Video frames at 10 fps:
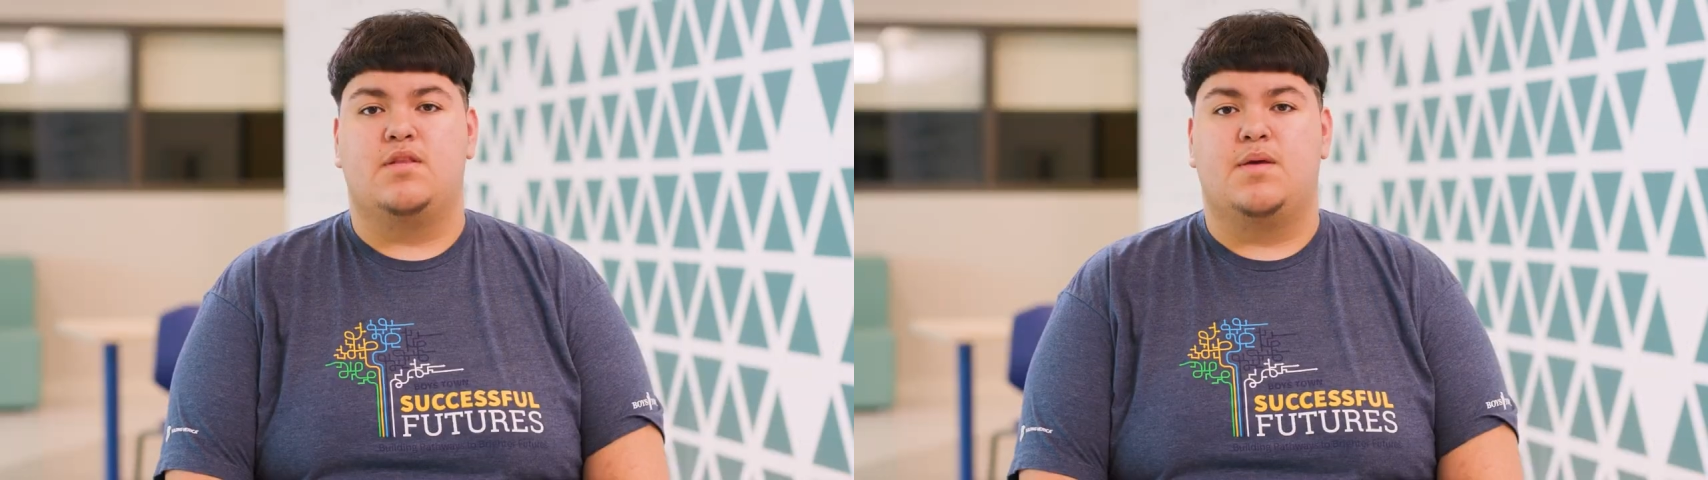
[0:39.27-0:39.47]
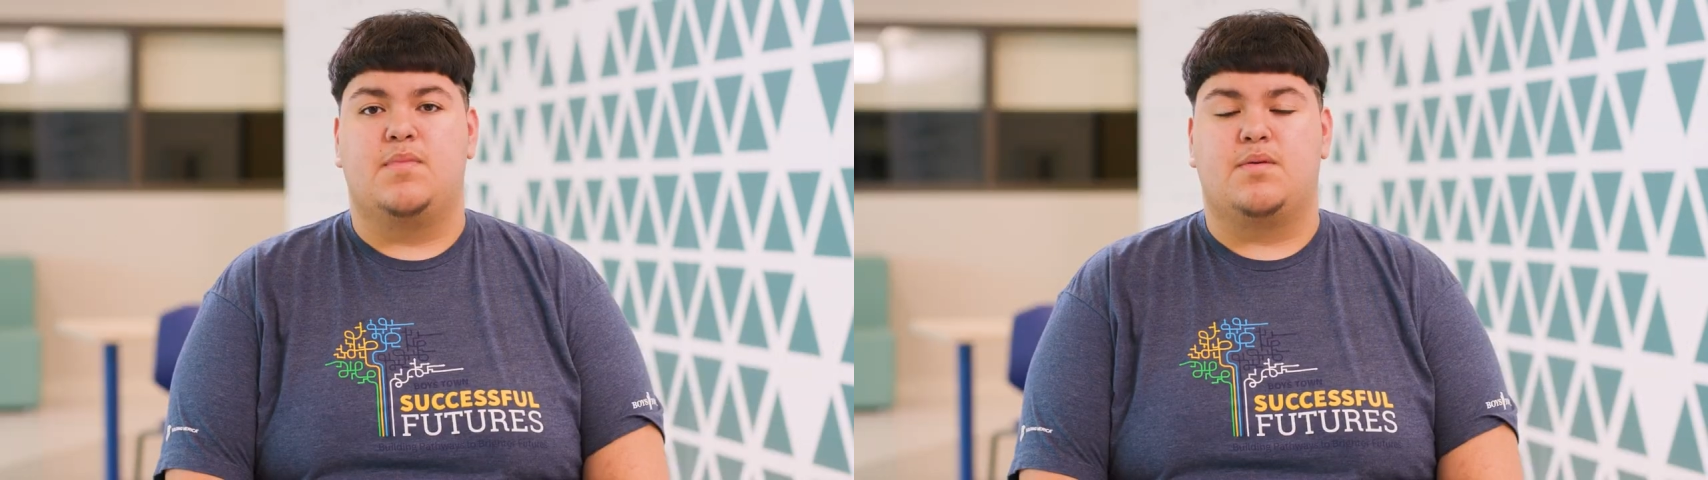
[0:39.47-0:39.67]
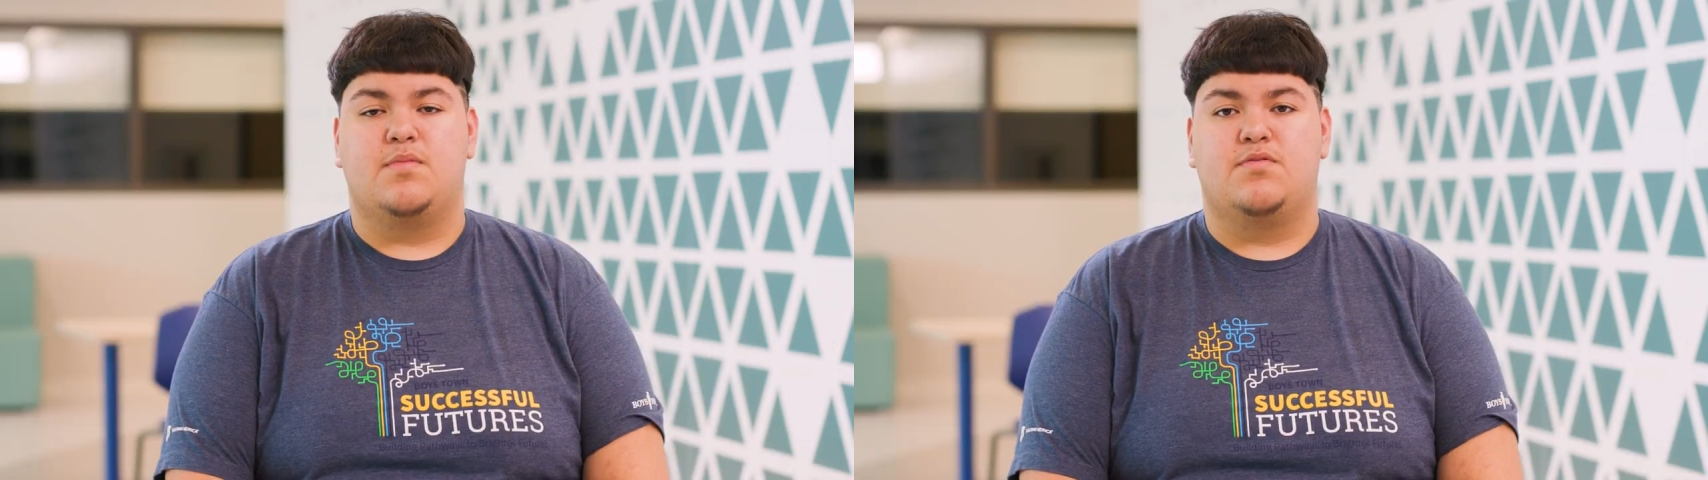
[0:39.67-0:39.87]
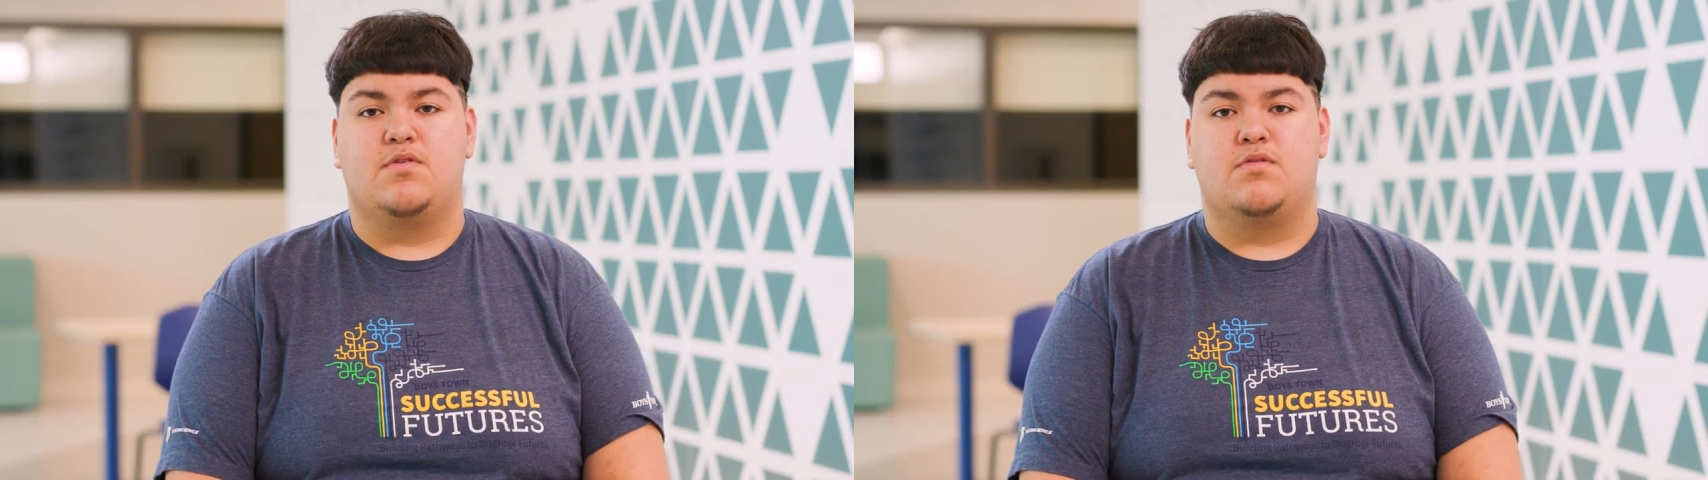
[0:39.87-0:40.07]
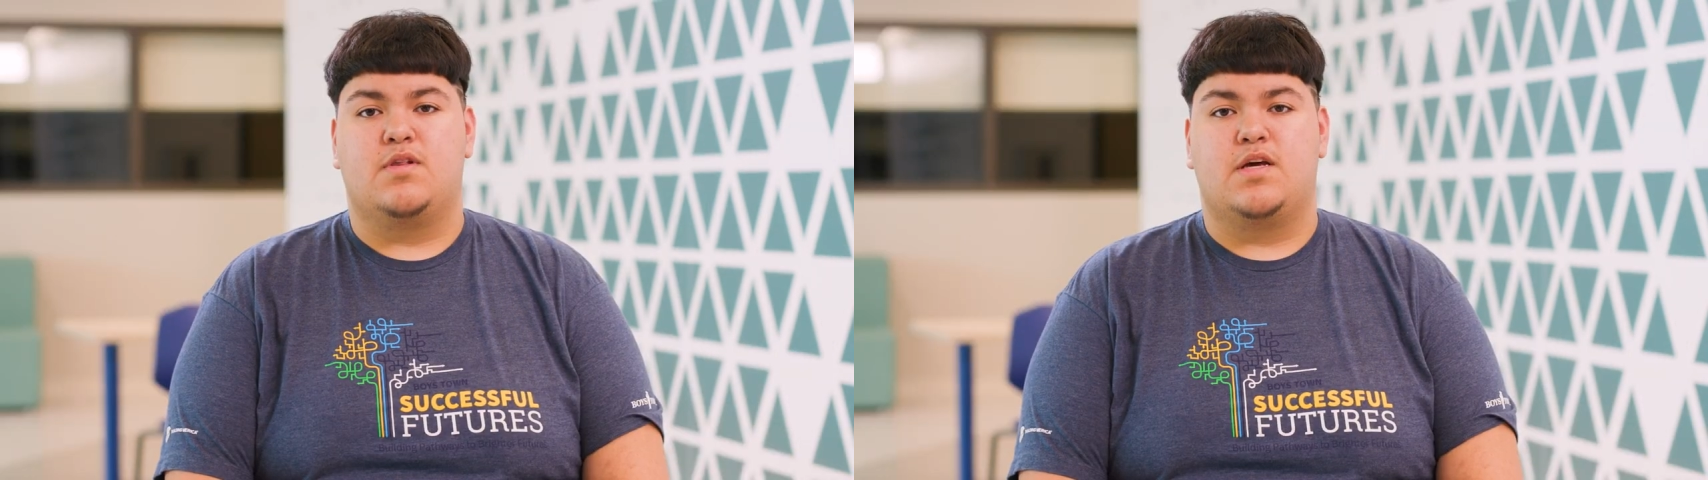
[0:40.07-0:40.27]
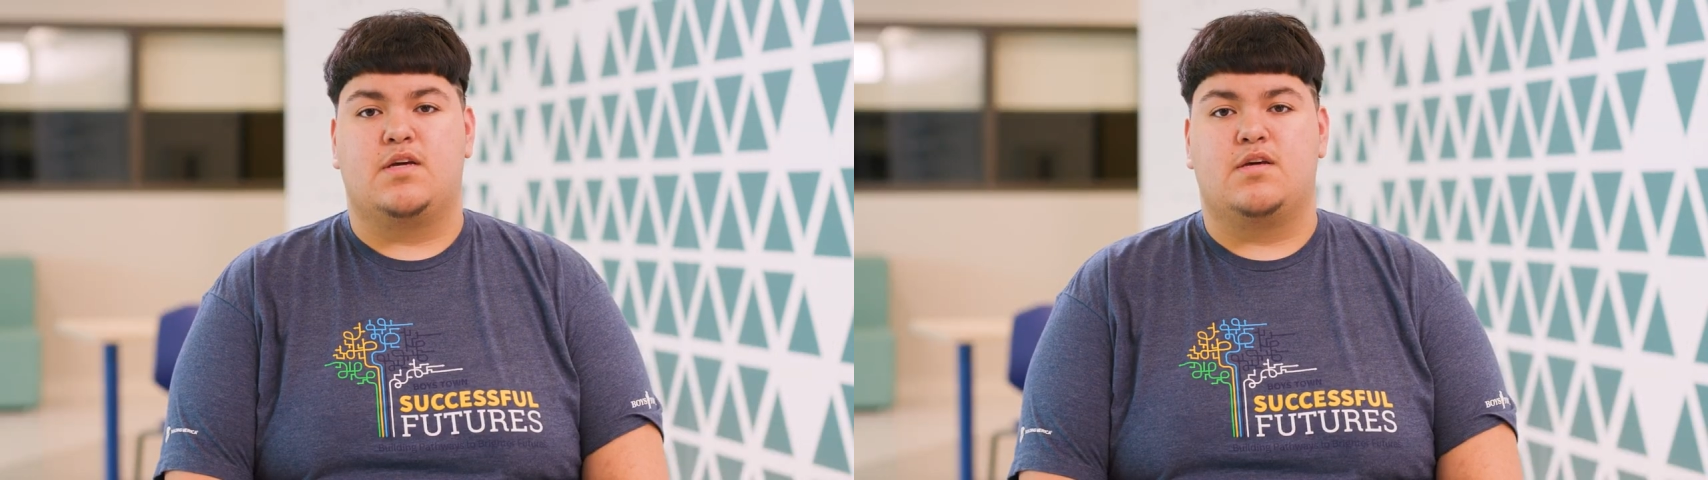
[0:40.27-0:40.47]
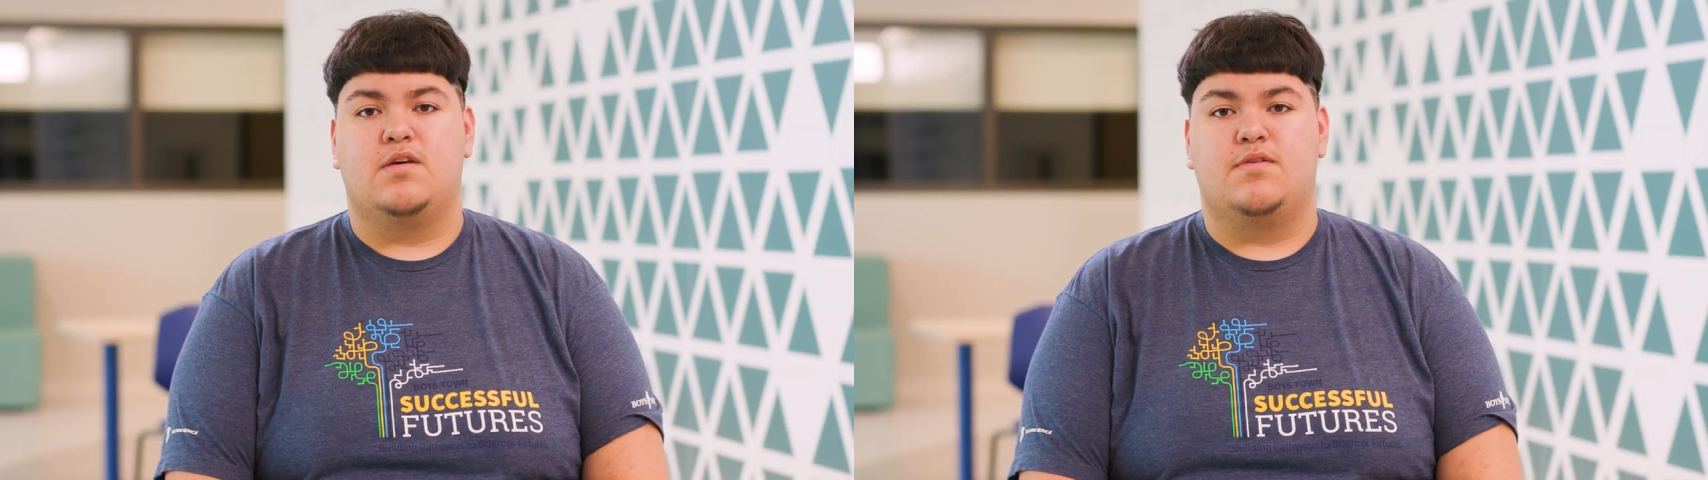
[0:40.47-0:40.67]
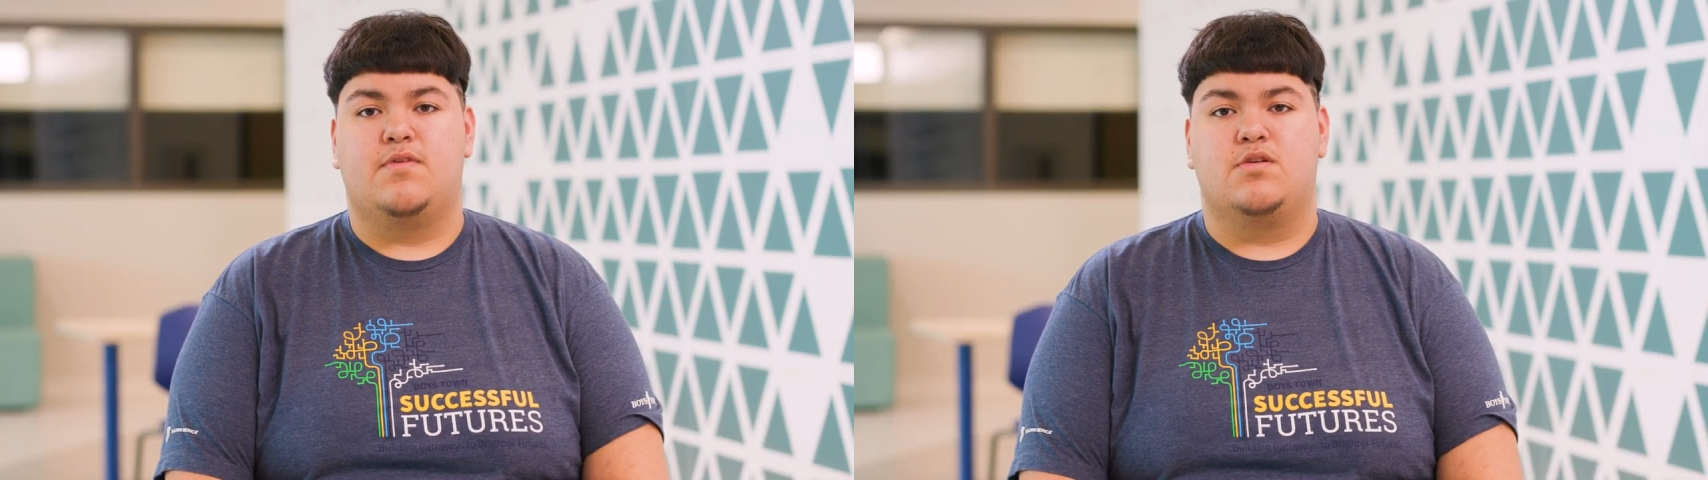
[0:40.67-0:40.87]
They make me feel
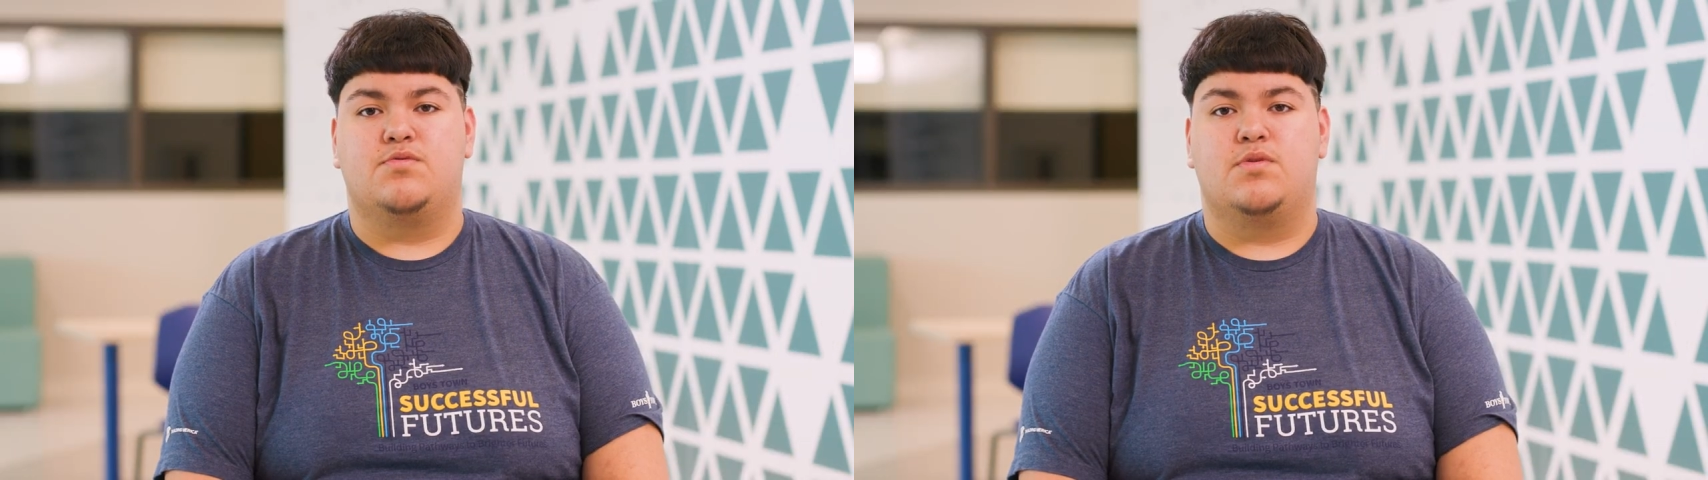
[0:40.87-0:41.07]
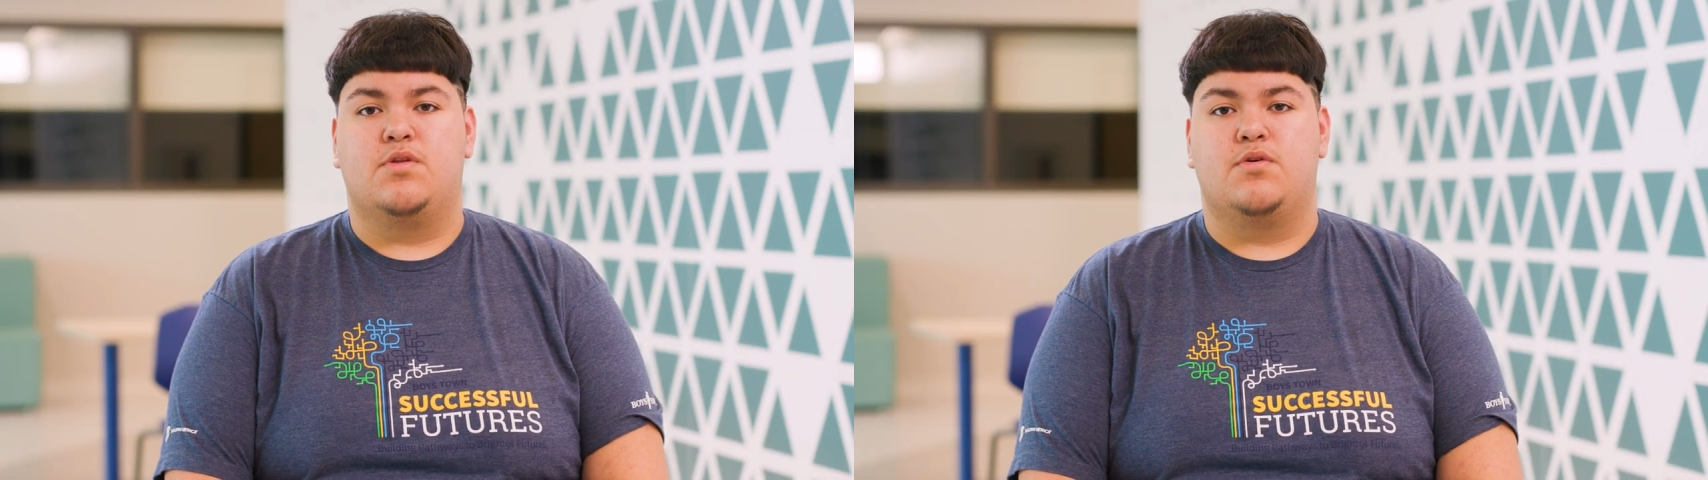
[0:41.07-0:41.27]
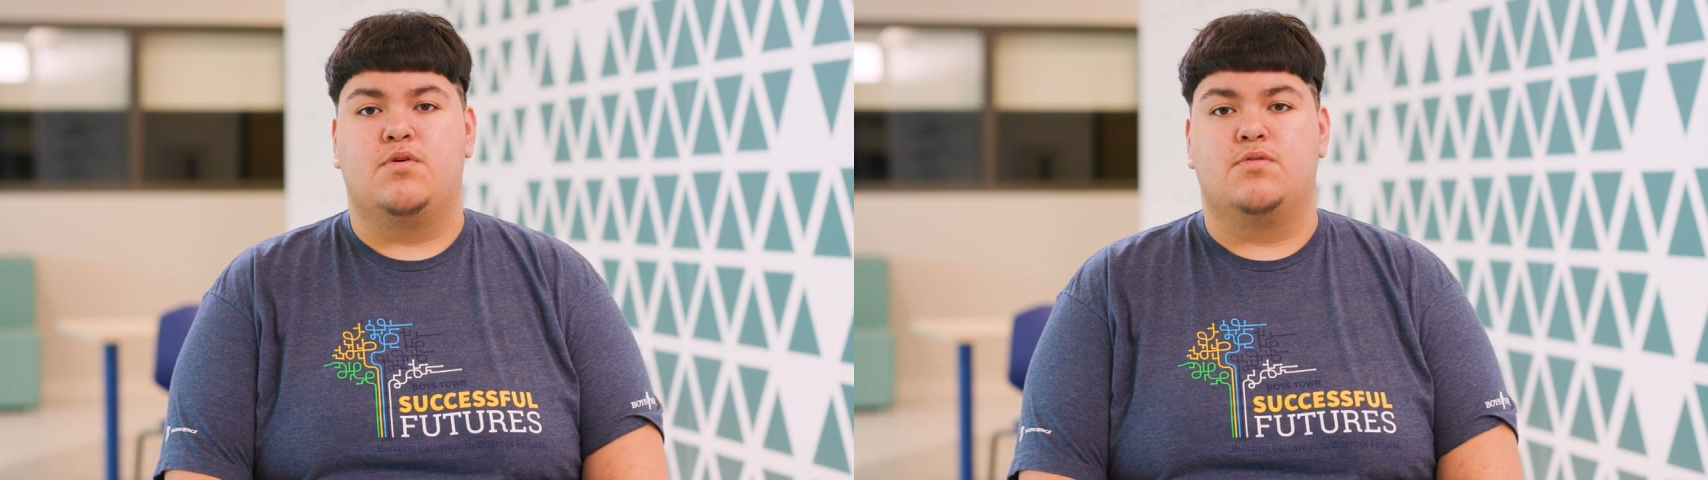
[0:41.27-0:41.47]
like if I was one of their